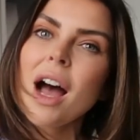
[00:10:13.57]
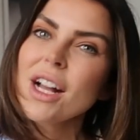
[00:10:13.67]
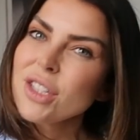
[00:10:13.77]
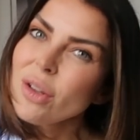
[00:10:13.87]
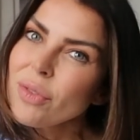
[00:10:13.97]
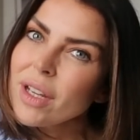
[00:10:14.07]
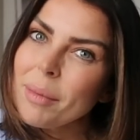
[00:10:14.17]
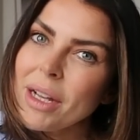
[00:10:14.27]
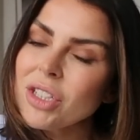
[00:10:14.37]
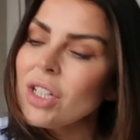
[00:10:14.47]
I don't think I'm
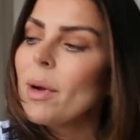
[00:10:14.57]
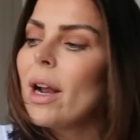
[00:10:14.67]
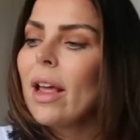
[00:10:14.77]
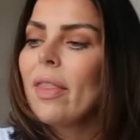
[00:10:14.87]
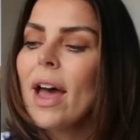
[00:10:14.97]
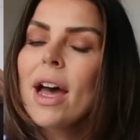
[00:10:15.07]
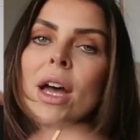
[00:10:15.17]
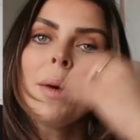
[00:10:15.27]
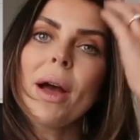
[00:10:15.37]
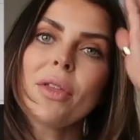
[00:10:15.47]
actually gonna wear it like that,
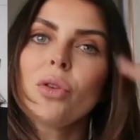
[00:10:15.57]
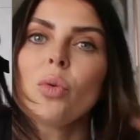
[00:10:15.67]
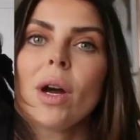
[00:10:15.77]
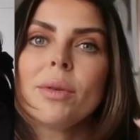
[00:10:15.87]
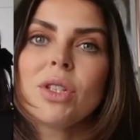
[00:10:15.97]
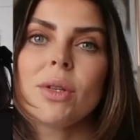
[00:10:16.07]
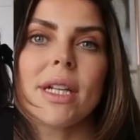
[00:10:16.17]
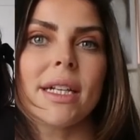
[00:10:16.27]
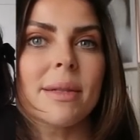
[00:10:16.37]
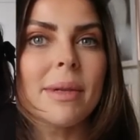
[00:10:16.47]
but I thought what I would do is
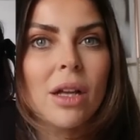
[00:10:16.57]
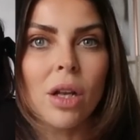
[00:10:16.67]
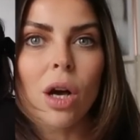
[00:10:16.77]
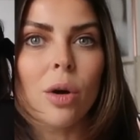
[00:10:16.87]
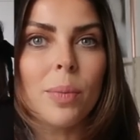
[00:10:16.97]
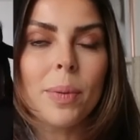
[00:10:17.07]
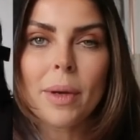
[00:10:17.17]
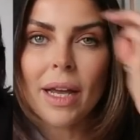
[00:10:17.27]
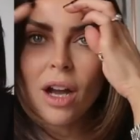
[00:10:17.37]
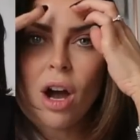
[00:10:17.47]
like some little up,
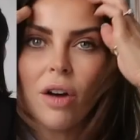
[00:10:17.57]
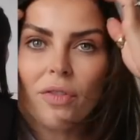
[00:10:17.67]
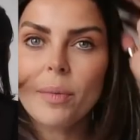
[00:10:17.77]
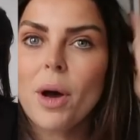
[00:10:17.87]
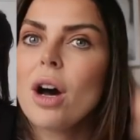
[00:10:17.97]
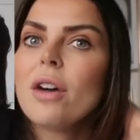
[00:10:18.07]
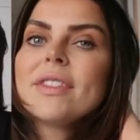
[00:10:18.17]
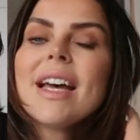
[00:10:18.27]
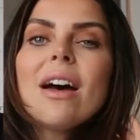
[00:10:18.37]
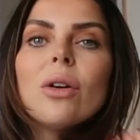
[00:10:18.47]
like half up, half
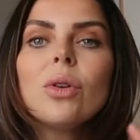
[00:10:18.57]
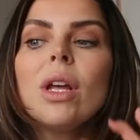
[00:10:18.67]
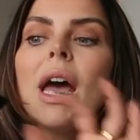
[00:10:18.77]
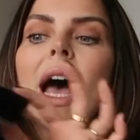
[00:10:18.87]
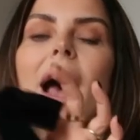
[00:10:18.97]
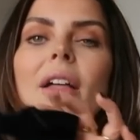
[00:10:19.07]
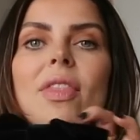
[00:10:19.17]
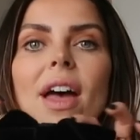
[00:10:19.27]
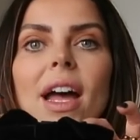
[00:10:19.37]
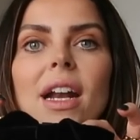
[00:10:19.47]
down, and
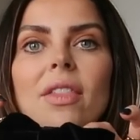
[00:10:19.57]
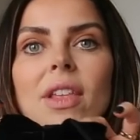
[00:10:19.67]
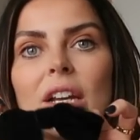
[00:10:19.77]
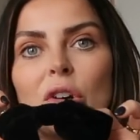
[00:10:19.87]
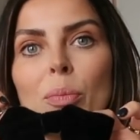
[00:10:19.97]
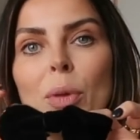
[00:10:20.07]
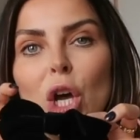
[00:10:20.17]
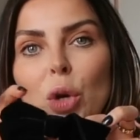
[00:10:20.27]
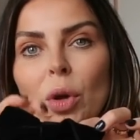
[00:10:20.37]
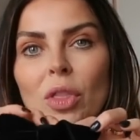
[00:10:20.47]
then the little
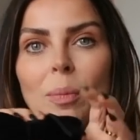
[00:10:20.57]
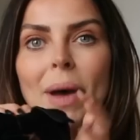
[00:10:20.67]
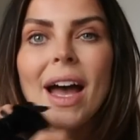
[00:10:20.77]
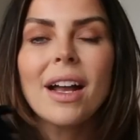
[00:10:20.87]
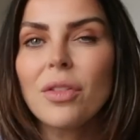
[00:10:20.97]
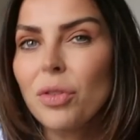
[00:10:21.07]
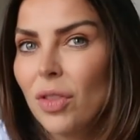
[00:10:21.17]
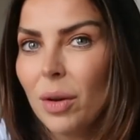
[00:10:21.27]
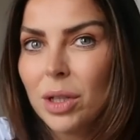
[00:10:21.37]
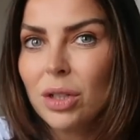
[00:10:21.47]
bow at the back. I thought
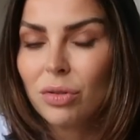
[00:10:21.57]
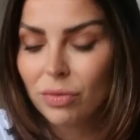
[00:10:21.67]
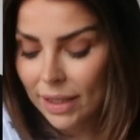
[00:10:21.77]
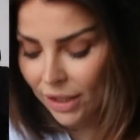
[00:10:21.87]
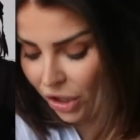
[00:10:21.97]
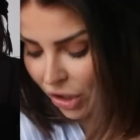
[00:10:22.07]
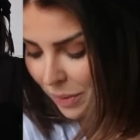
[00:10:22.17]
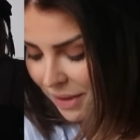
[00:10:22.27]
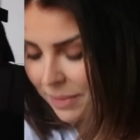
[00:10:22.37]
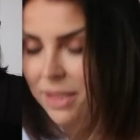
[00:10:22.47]
that would look really cute
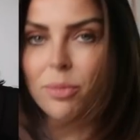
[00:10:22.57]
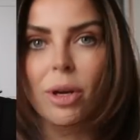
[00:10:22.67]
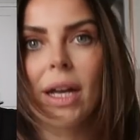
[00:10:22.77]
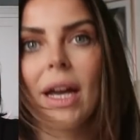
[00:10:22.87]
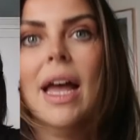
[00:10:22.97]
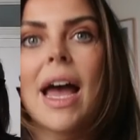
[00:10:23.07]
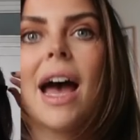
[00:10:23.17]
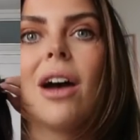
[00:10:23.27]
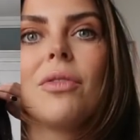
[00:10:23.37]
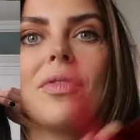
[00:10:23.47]
with some spring
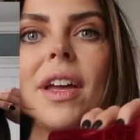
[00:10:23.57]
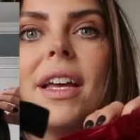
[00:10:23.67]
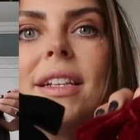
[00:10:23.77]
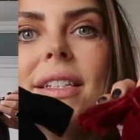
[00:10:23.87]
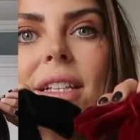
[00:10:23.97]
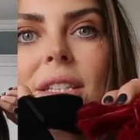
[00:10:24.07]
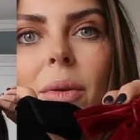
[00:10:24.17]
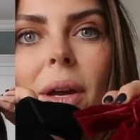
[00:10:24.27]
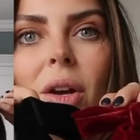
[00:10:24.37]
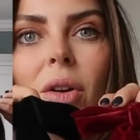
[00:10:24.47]
outfits. So
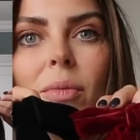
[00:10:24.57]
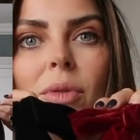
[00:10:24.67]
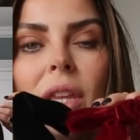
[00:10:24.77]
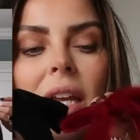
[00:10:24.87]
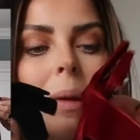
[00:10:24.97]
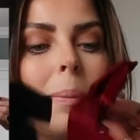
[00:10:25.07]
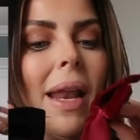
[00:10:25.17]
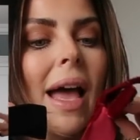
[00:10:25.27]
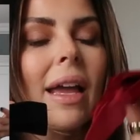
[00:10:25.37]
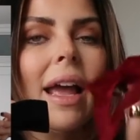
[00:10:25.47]
I got the
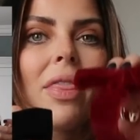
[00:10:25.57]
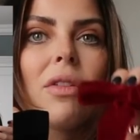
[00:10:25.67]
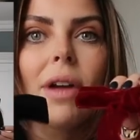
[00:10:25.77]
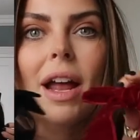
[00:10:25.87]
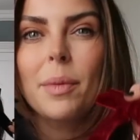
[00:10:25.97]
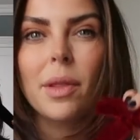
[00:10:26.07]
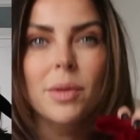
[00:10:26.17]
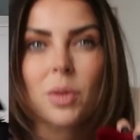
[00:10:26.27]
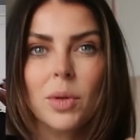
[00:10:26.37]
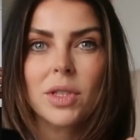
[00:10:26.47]
black and the red, but there
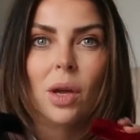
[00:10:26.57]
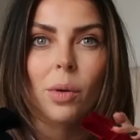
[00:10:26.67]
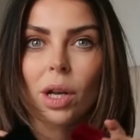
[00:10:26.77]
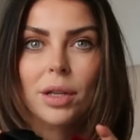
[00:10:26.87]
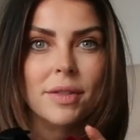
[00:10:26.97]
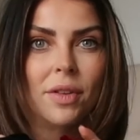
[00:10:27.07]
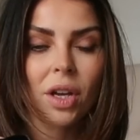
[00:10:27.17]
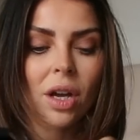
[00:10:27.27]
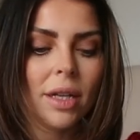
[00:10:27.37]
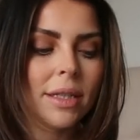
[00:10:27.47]
was also loads of other
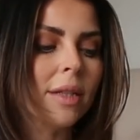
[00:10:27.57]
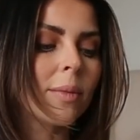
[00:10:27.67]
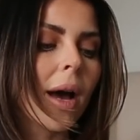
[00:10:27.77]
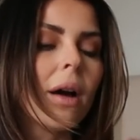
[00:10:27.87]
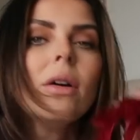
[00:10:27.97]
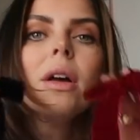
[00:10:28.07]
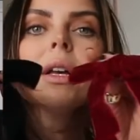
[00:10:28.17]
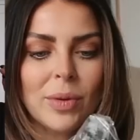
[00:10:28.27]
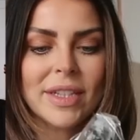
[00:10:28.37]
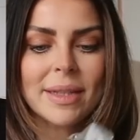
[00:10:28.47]
colors as well.
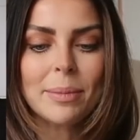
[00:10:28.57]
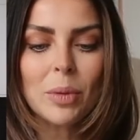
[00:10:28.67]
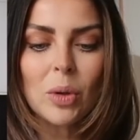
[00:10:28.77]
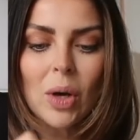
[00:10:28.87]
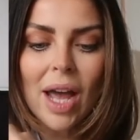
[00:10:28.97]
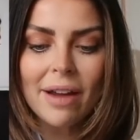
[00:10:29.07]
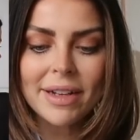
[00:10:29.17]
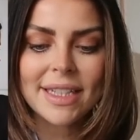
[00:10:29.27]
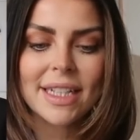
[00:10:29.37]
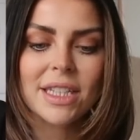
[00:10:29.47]
With some more hair
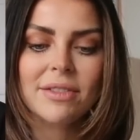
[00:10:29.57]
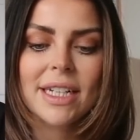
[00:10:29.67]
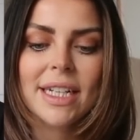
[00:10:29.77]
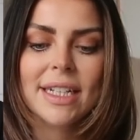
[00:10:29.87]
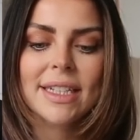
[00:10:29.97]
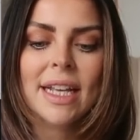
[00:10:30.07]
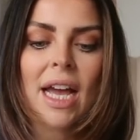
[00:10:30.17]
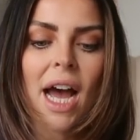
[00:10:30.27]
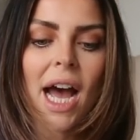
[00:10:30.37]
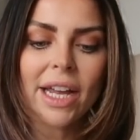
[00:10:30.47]
accessories,
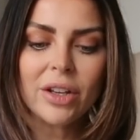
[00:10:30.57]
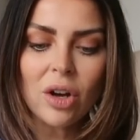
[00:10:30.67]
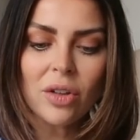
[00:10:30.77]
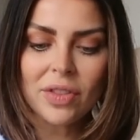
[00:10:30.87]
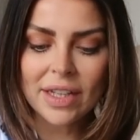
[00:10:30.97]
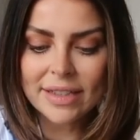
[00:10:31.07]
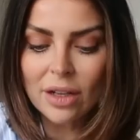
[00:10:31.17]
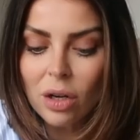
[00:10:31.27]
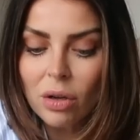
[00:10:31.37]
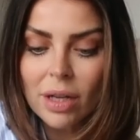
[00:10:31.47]
I got these
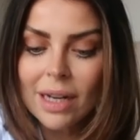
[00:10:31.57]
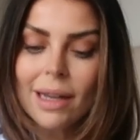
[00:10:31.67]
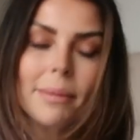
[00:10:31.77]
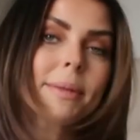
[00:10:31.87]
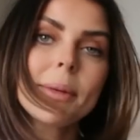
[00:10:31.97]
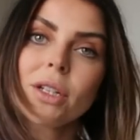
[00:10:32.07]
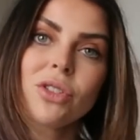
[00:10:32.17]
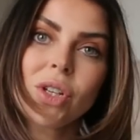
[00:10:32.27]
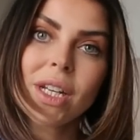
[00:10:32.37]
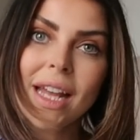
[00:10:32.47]
claw clips because
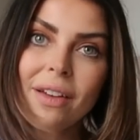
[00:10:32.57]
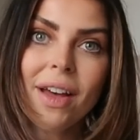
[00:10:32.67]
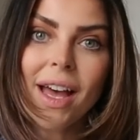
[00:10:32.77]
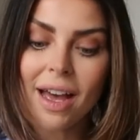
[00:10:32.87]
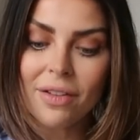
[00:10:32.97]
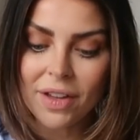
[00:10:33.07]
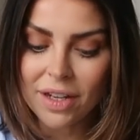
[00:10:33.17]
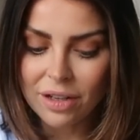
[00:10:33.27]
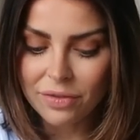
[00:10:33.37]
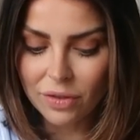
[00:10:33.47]
you can never have
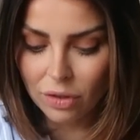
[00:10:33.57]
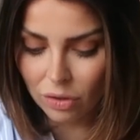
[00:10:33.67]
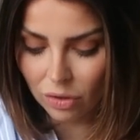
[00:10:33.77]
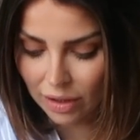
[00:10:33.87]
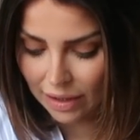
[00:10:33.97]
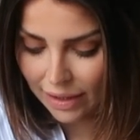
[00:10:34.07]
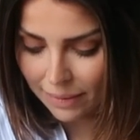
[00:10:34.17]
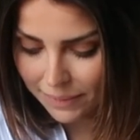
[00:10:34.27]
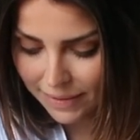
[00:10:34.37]
enough claw clips.